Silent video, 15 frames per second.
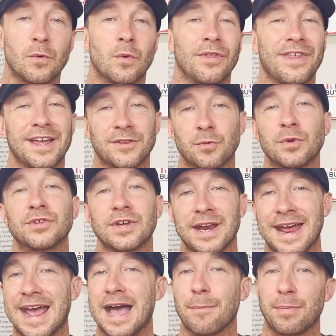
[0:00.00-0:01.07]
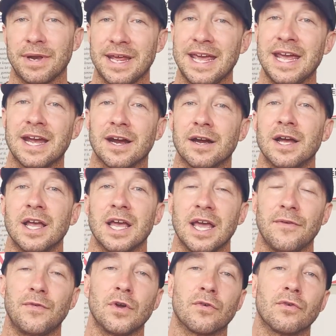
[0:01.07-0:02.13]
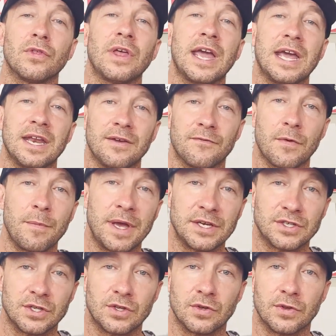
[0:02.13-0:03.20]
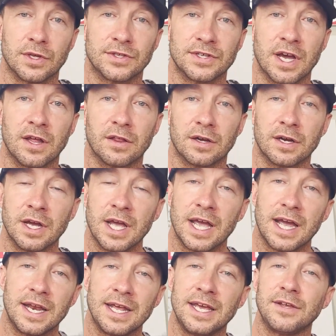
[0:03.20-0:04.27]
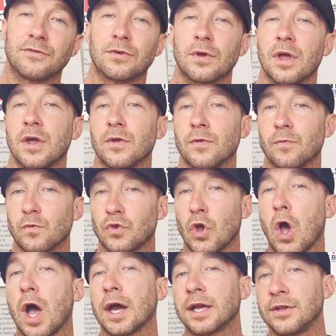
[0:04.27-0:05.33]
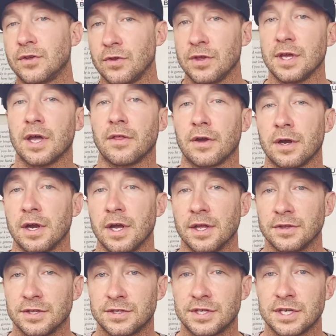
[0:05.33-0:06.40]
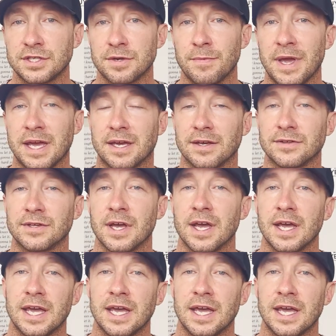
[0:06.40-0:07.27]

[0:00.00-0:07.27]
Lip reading: Well, that's what's going to happen here if you're relaying information to the seller and he's talking to the other decision makers.